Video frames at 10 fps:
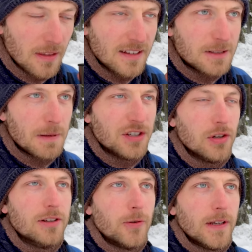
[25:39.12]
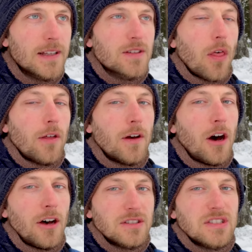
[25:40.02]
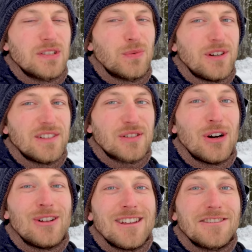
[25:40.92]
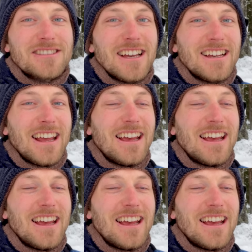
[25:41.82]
Especially drinking something hot when it's cold outside.